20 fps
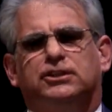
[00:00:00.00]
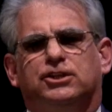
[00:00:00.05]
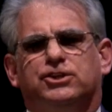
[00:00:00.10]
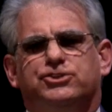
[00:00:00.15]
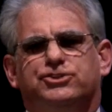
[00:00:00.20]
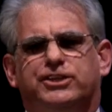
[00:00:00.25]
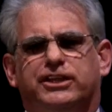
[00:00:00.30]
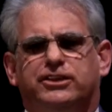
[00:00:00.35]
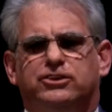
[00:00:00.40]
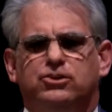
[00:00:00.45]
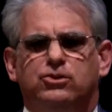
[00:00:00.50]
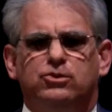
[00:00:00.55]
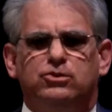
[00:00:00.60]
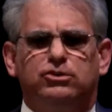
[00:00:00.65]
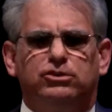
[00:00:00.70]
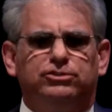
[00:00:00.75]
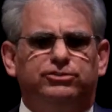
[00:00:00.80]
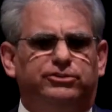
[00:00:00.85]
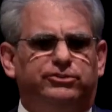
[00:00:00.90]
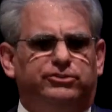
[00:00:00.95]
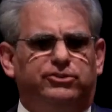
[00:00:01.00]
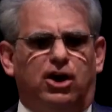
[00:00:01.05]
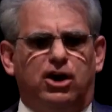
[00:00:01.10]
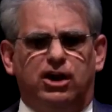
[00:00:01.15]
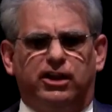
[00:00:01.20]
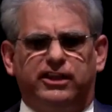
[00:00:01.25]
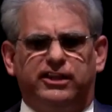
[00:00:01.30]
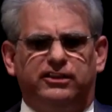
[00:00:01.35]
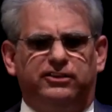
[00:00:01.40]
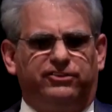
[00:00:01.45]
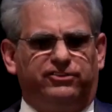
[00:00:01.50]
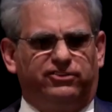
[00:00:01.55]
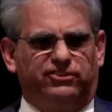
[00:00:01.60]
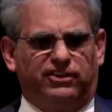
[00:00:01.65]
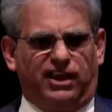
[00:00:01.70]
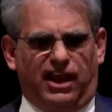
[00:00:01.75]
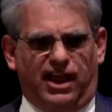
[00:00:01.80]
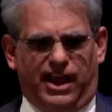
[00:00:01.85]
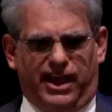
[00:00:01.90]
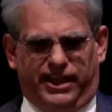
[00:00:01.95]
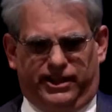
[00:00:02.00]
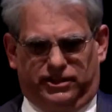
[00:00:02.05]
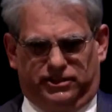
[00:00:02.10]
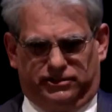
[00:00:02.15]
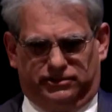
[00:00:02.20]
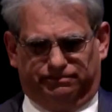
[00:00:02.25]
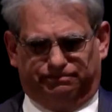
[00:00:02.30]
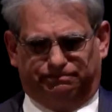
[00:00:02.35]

She Googled doggy style."